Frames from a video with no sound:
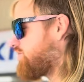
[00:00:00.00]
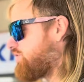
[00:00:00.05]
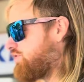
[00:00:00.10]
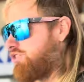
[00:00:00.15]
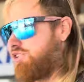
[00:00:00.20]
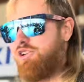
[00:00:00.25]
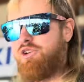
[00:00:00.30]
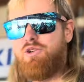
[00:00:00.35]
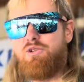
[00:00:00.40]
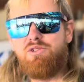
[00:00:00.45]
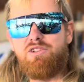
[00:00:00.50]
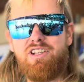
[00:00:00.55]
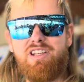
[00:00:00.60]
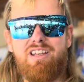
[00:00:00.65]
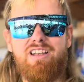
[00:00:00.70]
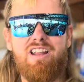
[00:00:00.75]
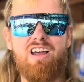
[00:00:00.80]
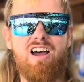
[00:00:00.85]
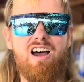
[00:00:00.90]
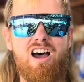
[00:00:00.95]

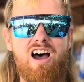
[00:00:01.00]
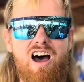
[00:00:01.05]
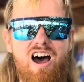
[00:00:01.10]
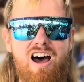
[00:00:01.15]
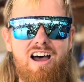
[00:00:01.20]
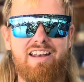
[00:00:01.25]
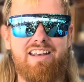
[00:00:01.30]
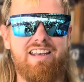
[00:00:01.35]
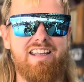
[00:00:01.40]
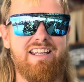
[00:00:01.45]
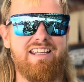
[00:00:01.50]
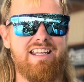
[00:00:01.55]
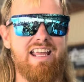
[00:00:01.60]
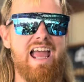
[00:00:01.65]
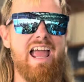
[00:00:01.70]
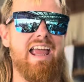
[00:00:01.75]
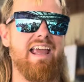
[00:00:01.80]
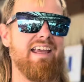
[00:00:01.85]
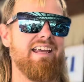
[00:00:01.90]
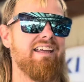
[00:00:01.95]
choosing Honda
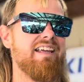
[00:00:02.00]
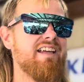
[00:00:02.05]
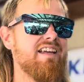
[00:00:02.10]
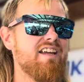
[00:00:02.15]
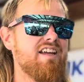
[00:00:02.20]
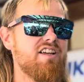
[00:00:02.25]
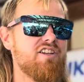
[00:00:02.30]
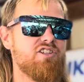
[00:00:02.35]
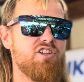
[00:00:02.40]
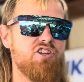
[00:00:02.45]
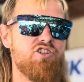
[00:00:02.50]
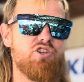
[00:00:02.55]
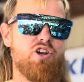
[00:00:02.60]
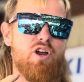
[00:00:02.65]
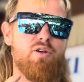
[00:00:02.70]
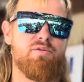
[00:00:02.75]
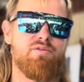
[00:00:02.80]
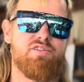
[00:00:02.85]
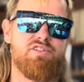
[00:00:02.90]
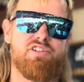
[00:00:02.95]
Gang. She
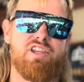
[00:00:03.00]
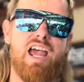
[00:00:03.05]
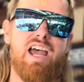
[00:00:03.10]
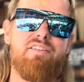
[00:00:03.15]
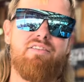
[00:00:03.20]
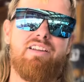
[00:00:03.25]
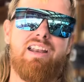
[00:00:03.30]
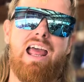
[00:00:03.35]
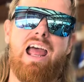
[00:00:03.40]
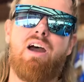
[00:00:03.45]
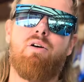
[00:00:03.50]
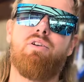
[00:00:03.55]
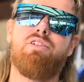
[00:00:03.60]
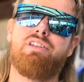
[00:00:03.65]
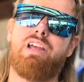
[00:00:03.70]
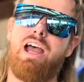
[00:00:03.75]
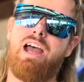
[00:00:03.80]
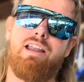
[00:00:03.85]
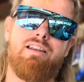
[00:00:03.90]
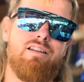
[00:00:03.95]
drove 7 hours.
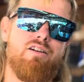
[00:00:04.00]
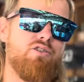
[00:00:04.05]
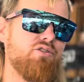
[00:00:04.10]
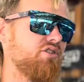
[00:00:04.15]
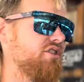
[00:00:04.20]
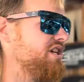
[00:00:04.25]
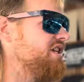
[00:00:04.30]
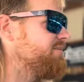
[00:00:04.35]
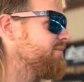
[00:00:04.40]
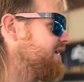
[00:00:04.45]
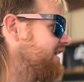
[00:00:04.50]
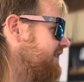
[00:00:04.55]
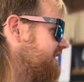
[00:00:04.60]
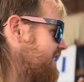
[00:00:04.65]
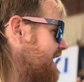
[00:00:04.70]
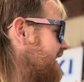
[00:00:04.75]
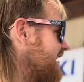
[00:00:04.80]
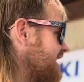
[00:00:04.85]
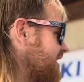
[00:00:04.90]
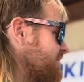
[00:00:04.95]
I know she's been
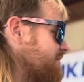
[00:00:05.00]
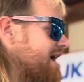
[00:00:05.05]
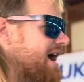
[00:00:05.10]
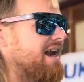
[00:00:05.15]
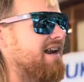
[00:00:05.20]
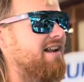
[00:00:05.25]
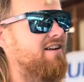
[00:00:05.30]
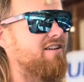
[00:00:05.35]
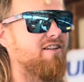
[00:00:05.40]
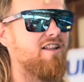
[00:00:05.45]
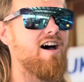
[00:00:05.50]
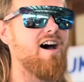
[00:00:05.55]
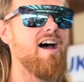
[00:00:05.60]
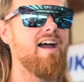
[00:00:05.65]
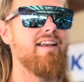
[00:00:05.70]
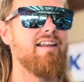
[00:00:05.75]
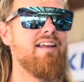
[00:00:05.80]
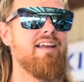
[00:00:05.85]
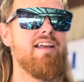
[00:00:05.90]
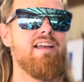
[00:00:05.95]
thinking about it a
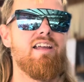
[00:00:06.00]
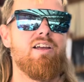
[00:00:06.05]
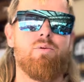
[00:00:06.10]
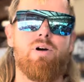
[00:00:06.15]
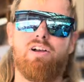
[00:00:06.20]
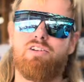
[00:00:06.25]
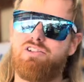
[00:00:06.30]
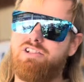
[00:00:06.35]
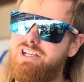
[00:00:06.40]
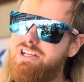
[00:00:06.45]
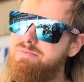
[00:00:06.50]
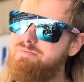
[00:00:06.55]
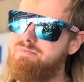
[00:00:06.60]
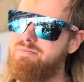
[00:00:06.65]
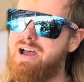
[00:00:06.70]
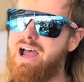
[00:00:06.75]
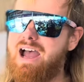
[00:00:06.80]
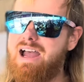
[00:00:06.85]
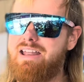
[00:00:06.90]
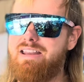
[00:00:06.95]
lot. While she
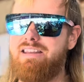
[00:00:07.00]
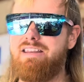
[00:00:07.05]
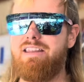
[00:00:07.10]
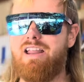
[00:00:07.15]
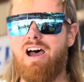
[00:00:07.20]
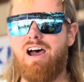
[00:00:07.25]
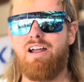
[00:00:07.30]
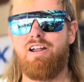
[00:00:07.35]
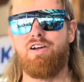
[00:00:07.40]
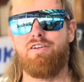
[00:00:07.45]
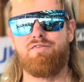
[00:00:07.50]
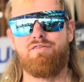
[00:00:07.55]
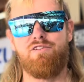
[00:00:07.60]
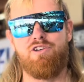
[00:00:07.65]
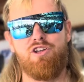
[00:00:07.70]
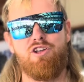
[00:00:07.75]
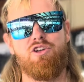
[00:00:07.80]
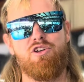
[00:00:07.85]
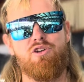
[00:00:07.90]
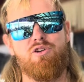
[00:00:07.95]
might not have
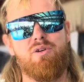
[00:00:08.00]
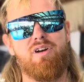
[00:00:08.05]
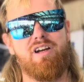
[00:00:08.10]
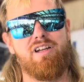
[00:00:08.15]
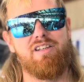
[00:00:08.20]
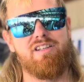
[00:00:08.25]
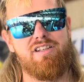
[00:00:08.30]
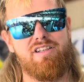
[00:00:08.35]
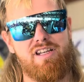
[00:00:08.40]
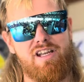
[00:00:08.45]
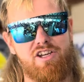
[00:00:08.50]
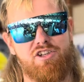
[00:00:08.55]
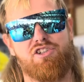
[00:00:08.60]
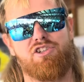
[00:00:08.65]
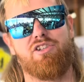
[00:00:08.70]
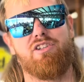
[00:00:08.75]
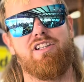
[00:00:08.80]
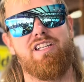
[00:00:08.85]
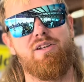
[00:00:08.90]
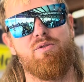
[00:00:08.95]
knew
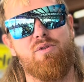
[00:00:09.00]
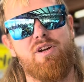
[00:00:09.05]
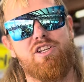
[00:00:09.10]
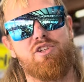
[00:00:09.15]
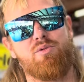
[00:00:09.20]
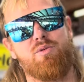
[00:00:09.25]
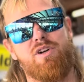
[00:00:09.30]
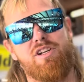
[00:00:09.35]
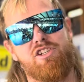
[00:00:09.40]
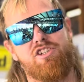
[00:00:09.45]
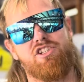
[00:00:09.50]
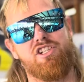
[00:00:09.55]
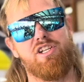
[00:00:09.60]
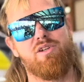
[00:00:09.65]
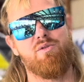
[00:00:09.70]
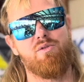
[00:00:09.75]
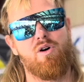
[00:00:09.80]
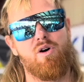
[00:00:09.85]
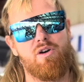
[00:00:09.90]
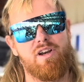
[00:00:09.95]
initially which one she
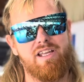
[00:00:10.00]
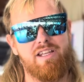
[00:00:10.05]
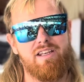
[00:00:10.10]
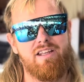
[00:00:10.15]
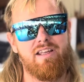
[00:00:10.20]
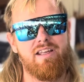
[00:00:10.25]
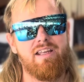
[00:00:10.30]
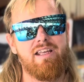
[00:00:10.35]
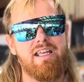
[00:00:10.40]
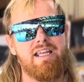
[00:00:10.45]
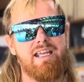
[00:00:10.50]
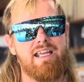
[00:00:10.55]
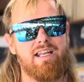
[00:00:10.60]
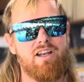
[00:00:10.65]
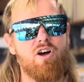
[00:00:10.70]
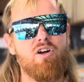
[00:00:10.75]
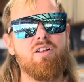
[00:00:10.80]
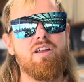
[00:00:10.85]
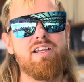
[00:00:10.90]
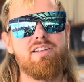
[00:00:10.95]
wanted, it
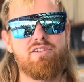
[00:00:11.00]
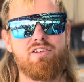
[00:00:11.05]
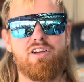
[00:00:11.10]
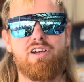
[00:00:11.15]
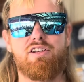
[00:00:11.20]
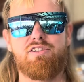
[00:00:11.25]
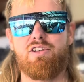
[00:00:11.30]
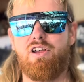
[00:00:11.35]
only took us